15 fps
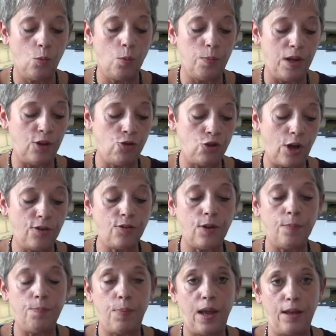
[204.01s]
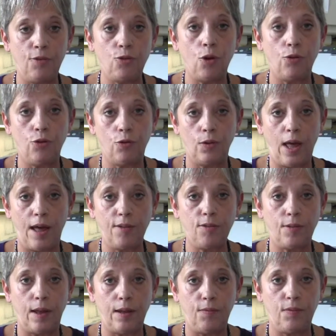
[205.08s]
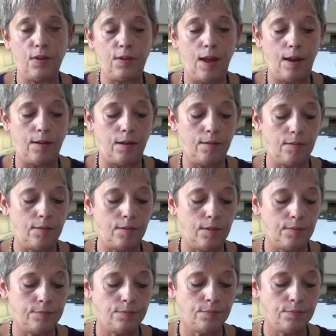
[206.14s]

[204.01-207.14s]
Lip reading: will be adjusted based on your last date of attendance.